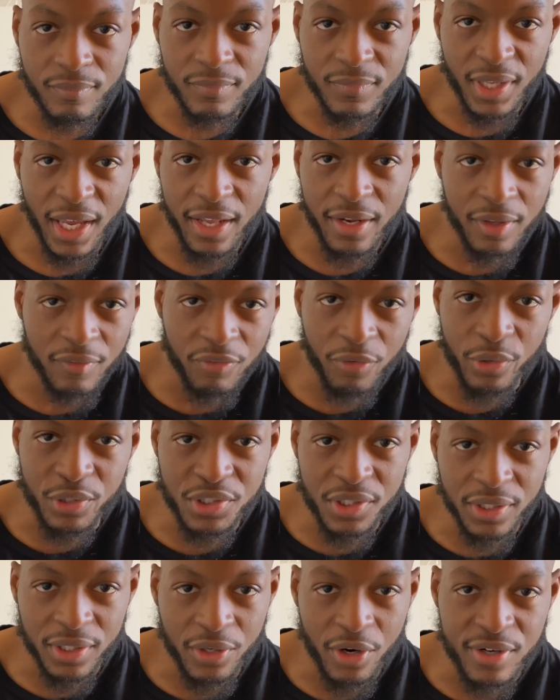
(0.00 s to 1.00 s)
And
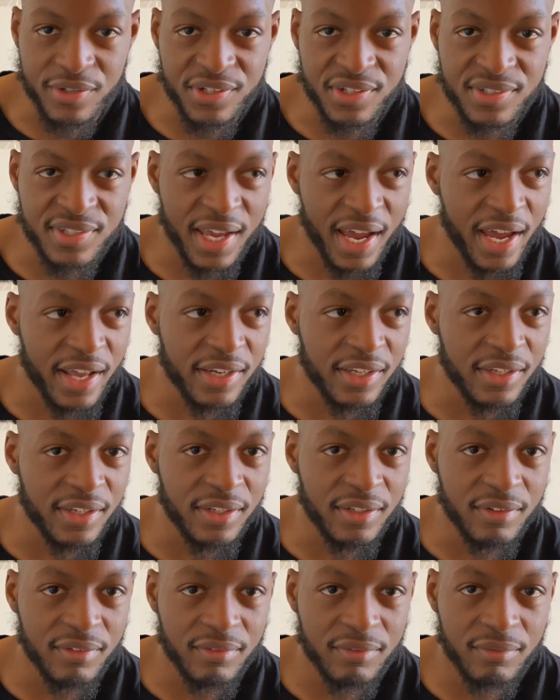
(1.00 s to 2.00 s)
unfortunately in our society,
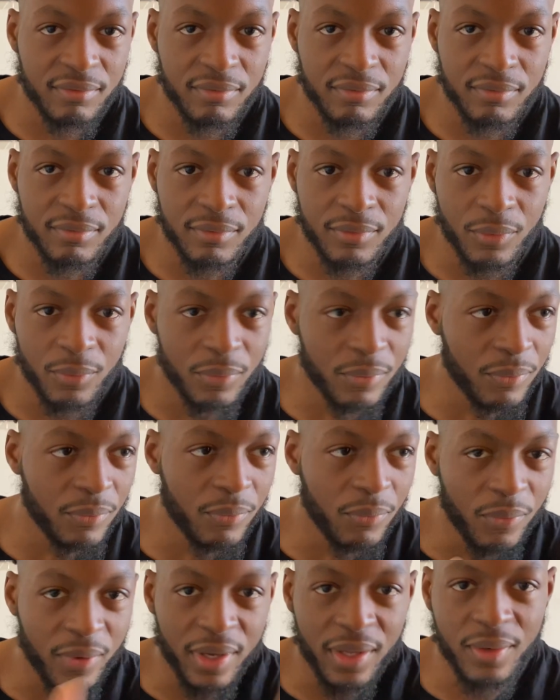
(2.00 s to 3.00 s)

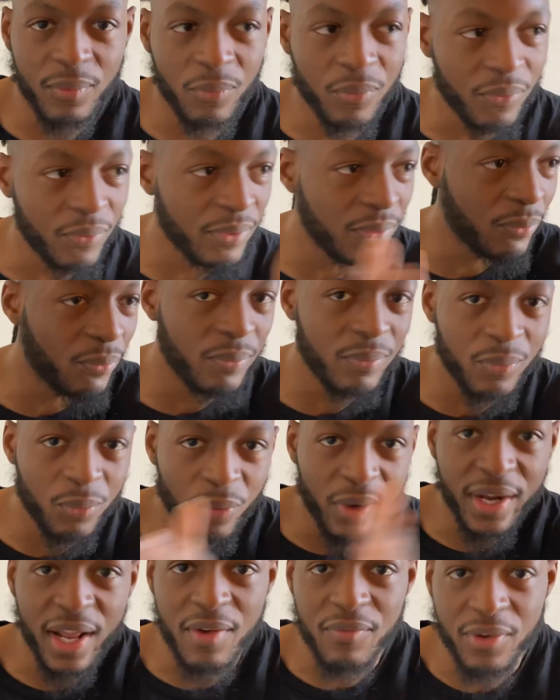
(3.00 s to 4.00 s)

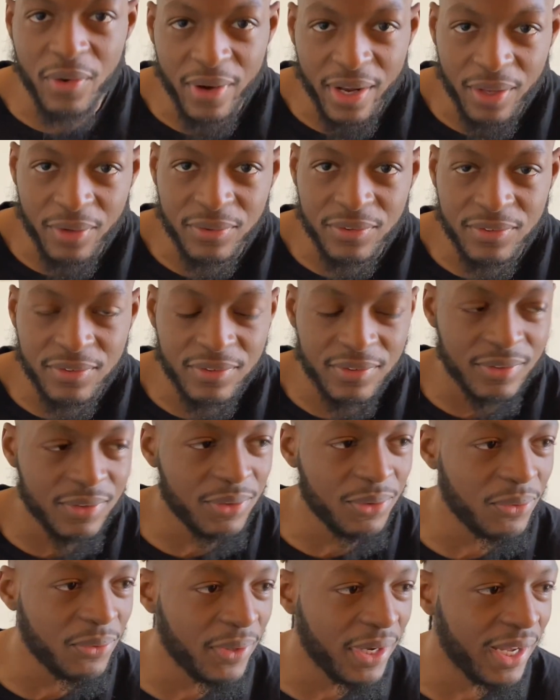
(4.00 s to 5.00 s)
whatever else
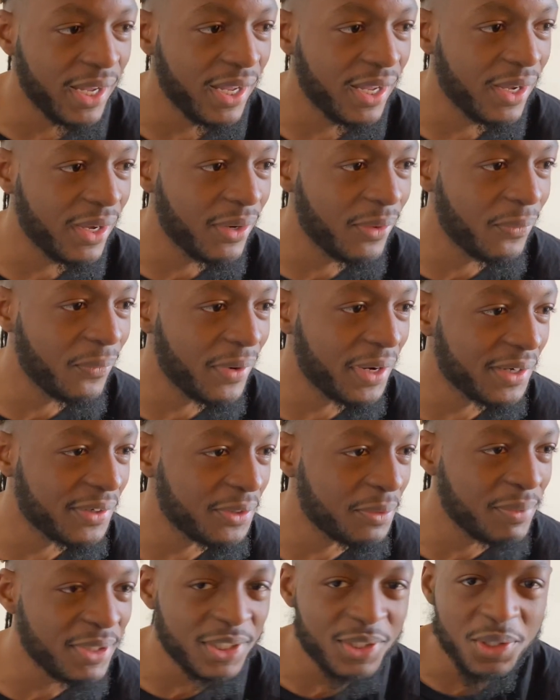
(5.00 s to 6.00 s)
you want
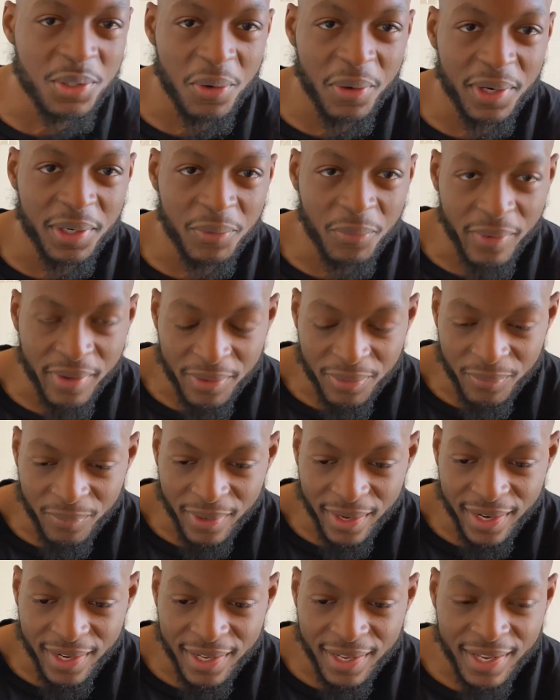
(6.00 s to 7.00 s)
to be joined with,
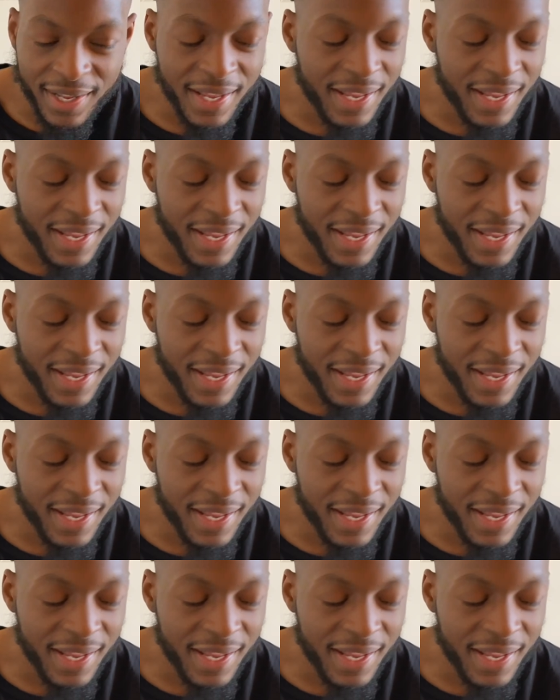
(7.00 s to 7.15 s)
right?